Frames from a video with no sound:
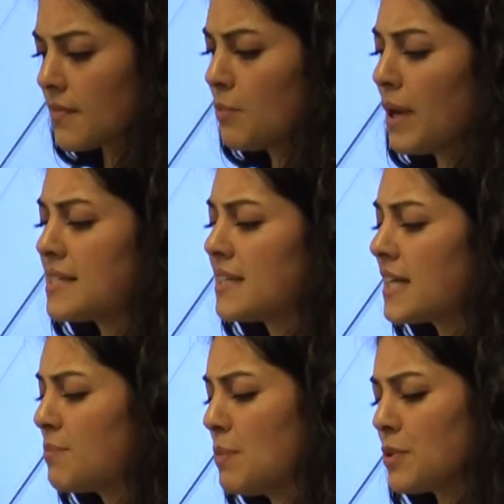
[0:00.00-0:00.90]
By
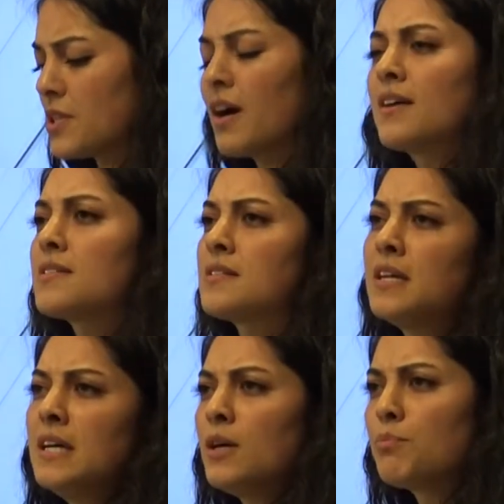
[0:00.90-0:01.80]
studying people's hearts,
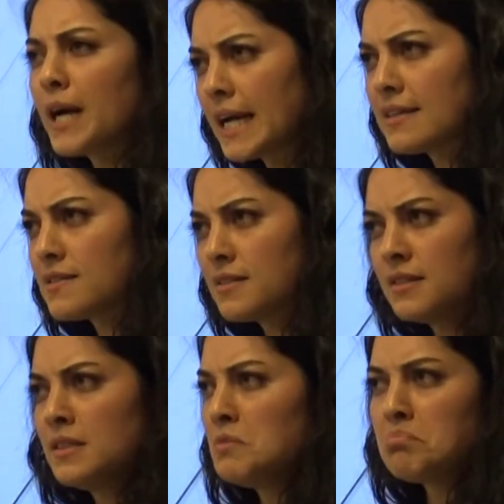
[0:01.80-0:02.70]
brains,
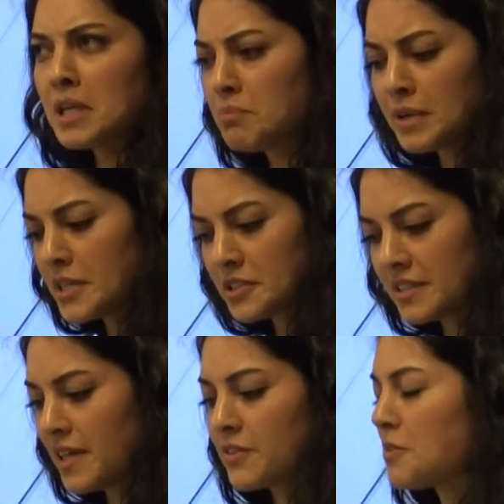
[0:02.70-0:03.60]
blood pressure,
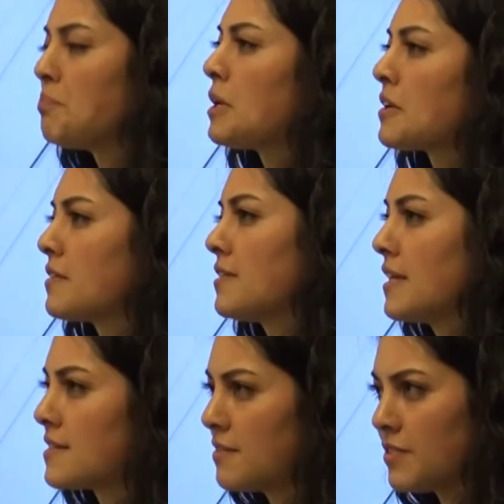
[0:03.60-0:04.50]
and other empirical
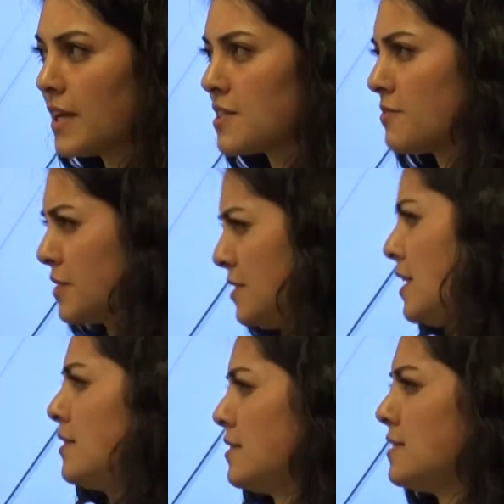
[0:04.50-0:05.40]
things that philosophers
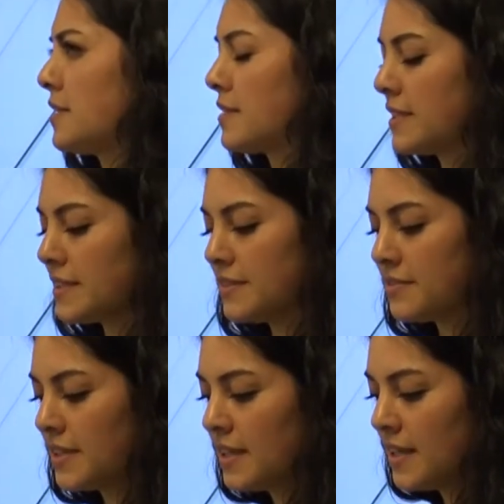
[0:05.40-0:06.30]
tend to steer clear of,
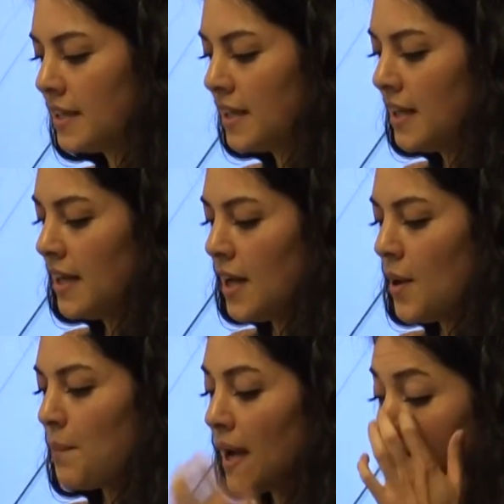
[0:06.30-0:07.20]

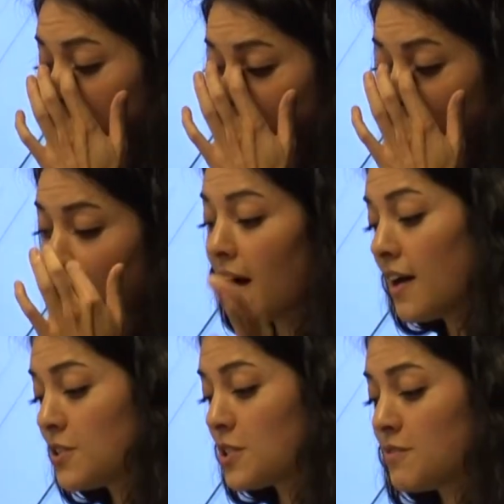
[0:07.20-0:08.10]
positive
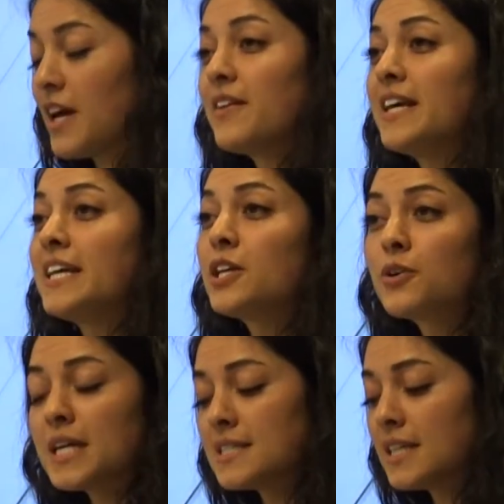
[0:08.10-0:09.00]
psychologists found that
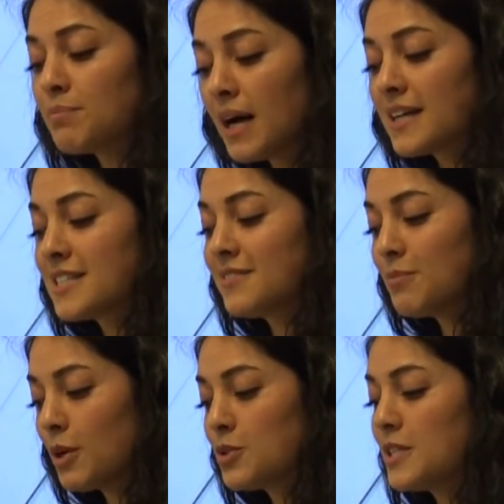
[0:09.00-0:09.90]
increasing positive
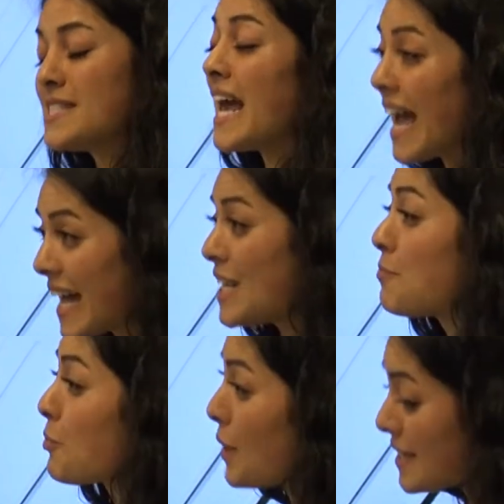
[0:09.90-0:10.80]
emotions had
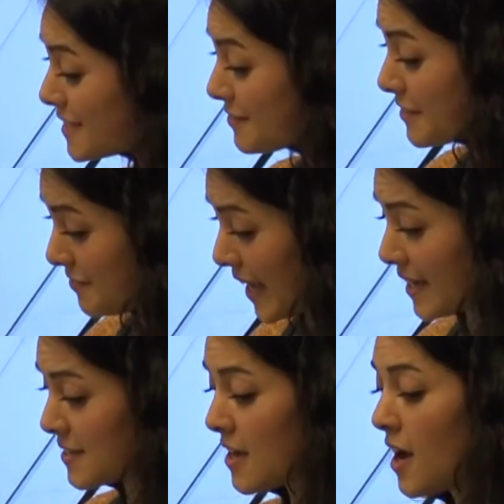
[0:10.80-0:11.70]
impressive
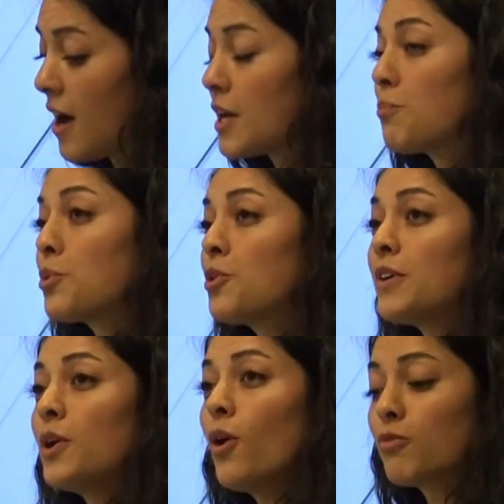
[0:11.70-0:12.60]
effects on
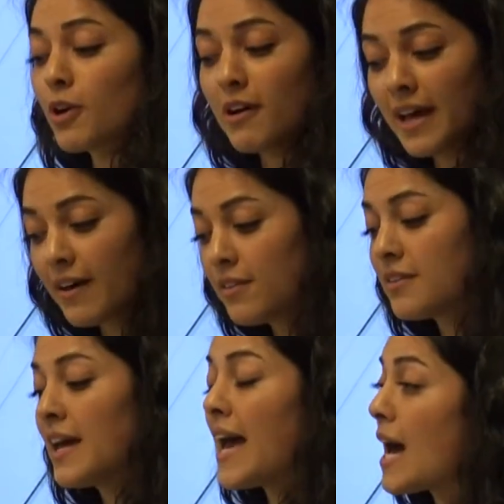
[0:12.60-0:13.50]
improving overall health,
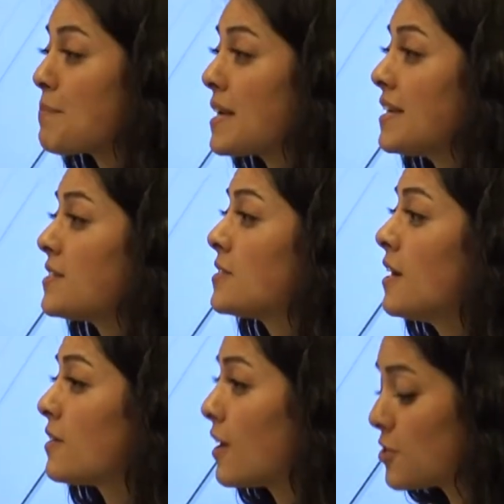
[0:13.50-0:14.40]
happiness,
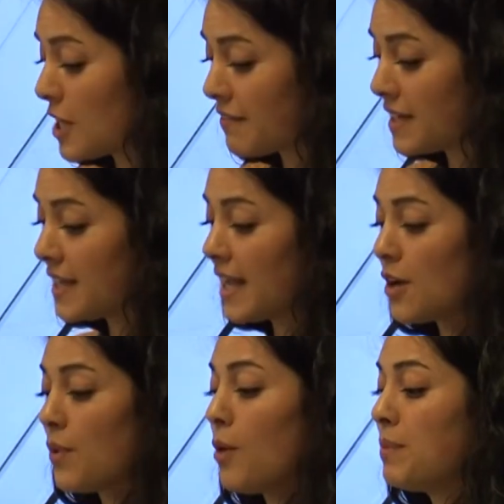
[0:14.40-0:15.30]
longevity,
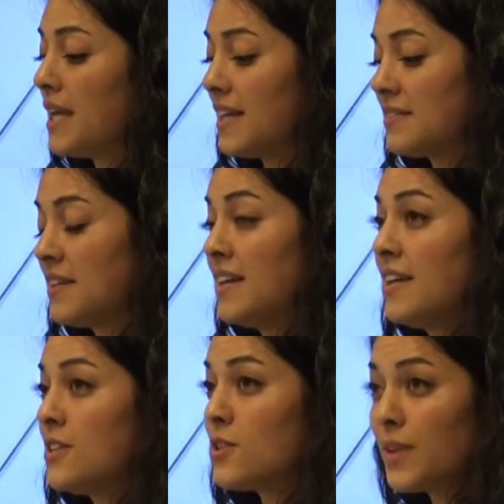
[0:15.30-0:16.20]
and well-being.
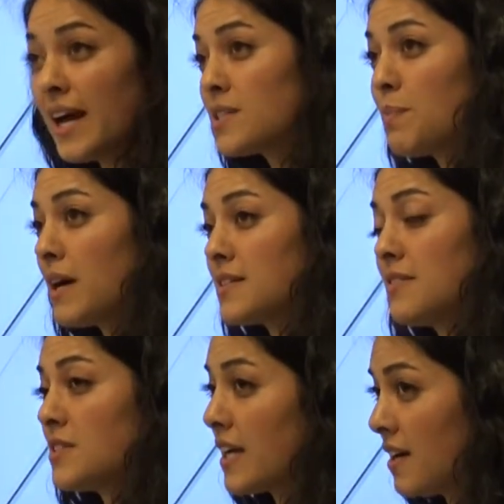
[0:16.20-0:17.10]
So that's
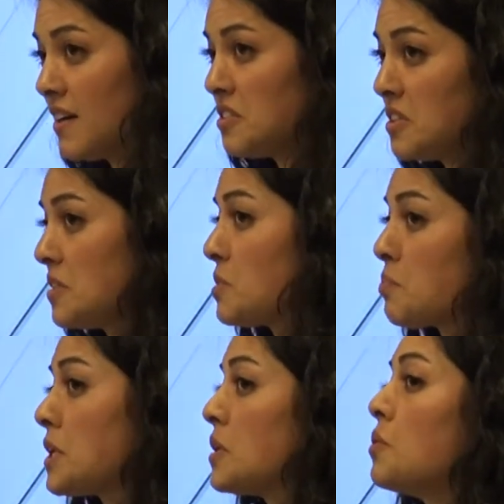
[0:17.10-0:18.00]
positive psychology, and it's a
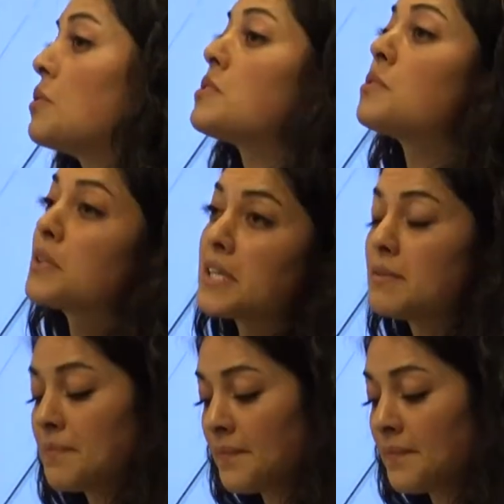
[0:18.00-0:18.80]
pretty cool story.